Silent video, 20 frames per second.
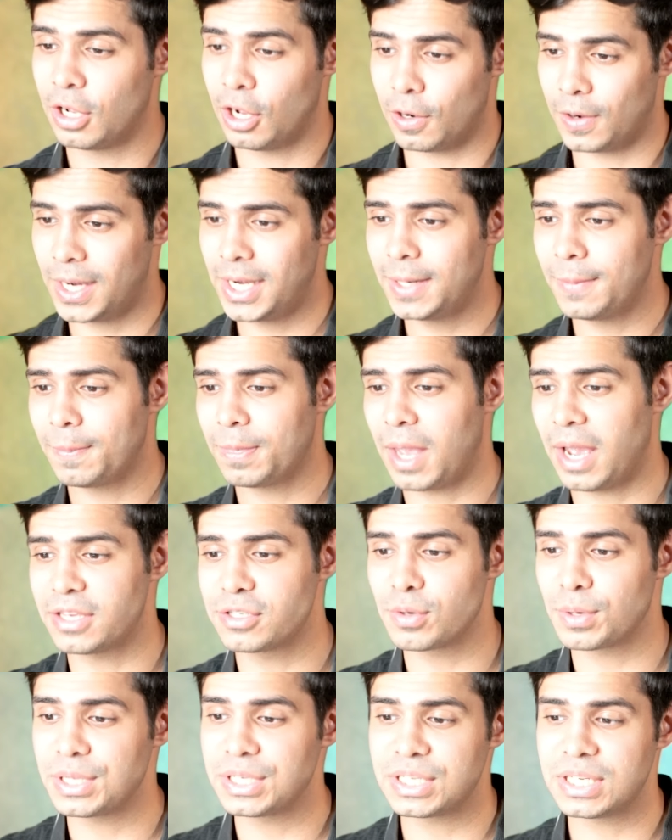All right, as
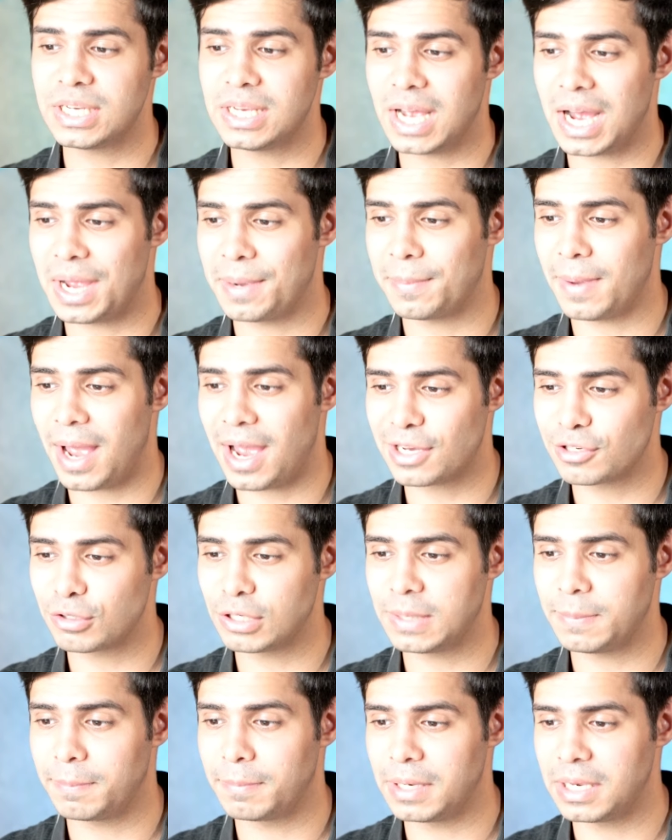you can see, I'm
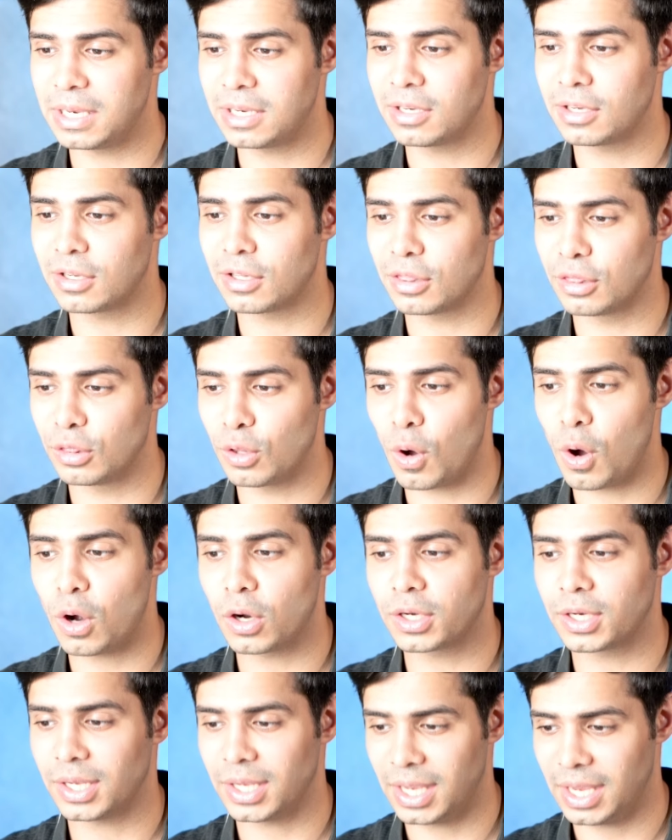actually being
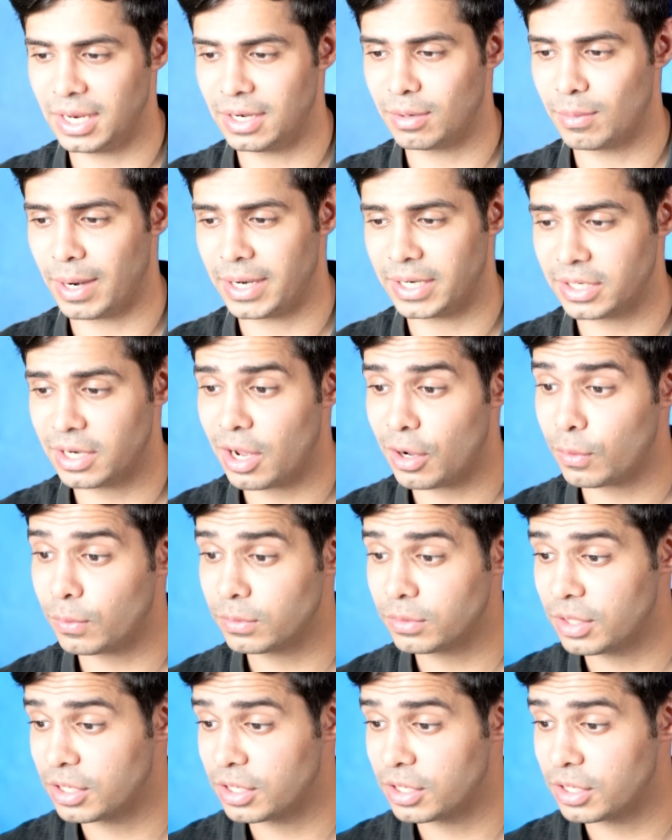logged in right now.